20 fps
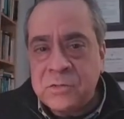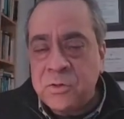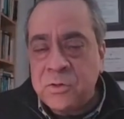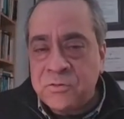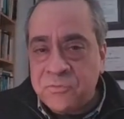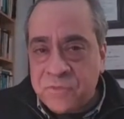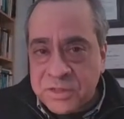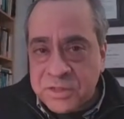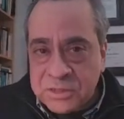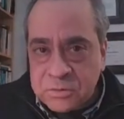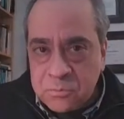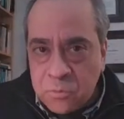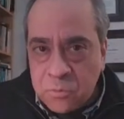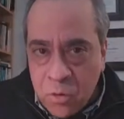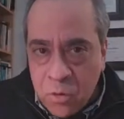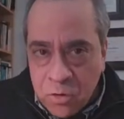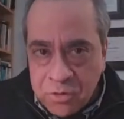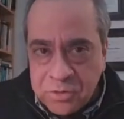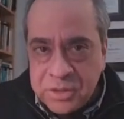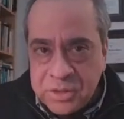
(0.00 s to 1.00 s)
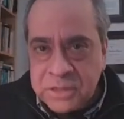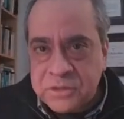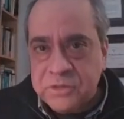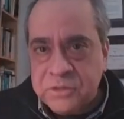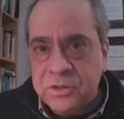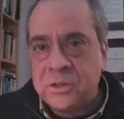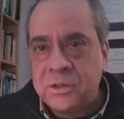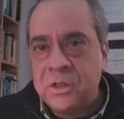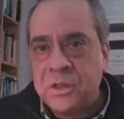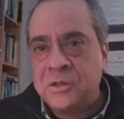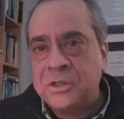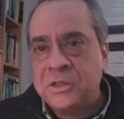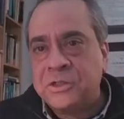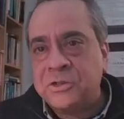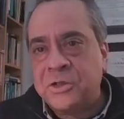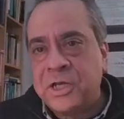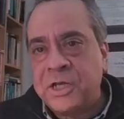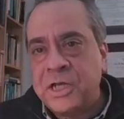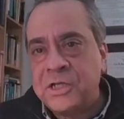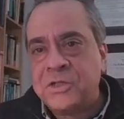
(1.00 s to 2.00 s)
to invest more in
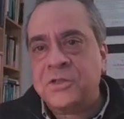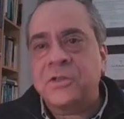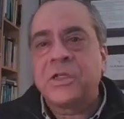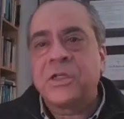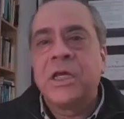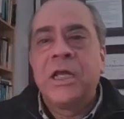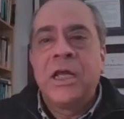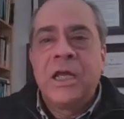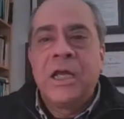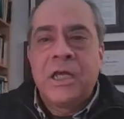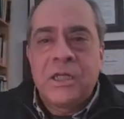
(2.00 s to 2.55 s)
education.